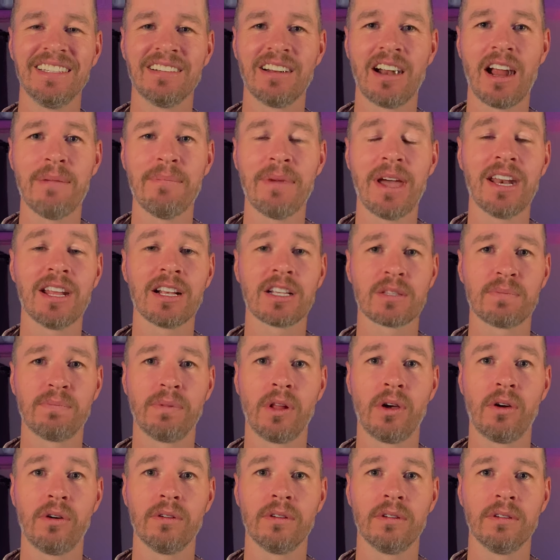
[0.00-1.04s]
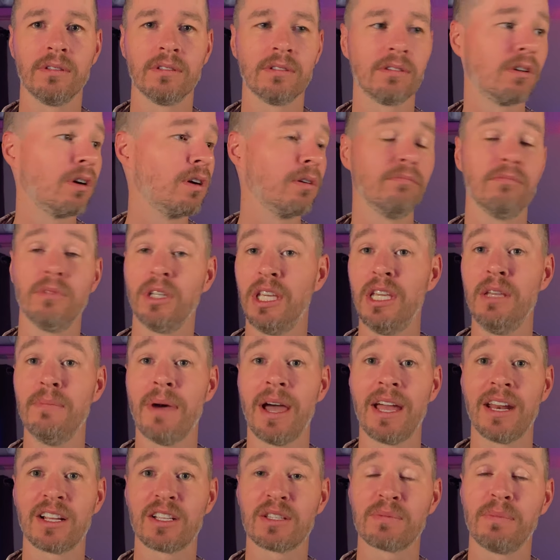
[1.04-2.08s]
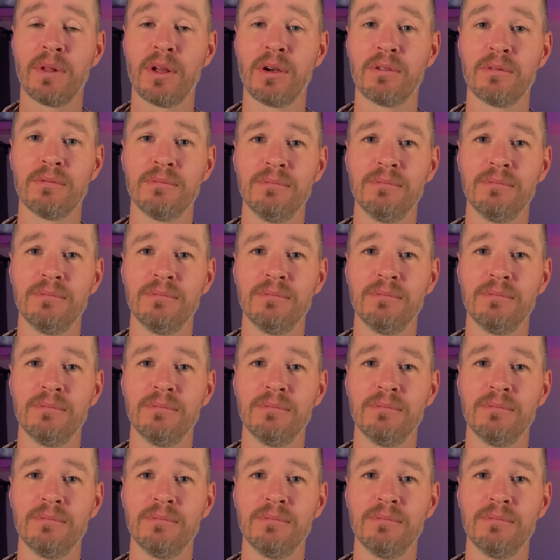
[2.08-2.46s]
Or I might explode, or he might explode.